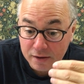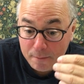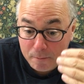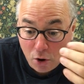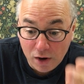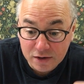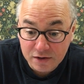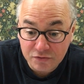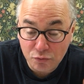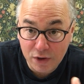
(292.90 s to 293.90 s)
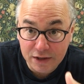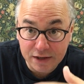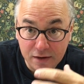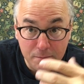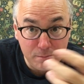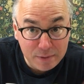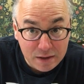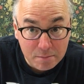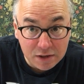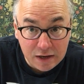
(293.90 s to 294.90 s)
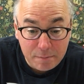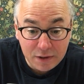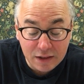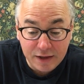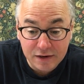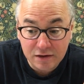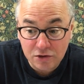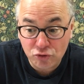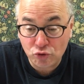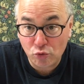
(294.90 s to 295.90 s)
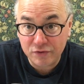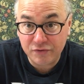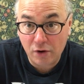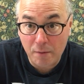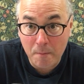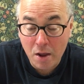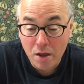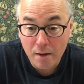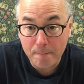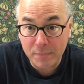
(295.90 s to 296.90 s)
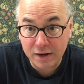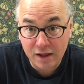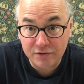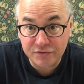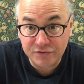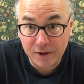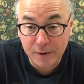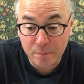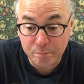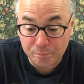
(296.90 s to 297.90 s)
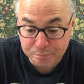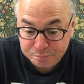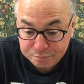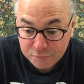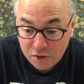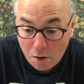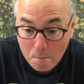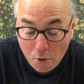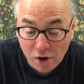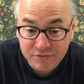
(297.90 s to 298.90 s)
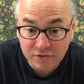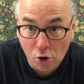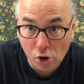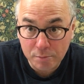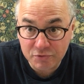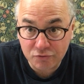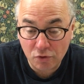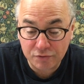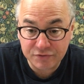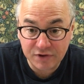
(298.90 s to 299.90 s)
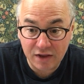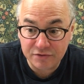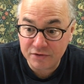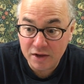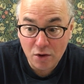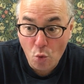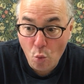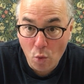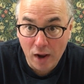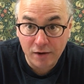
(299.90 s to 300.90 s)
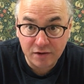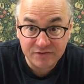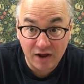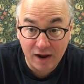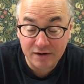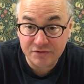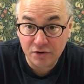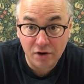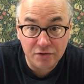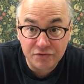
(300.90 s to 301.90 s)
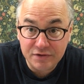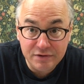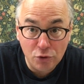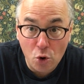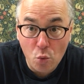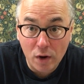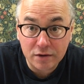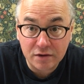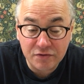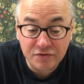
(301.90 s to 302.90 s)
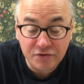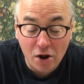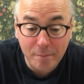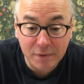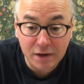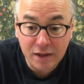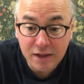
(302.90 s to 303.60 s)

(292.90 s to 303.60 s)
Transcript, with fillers: markets really can be manipulated in the short term. But as uh, Martin Armstrong says, when the tide turns, no one can stop it.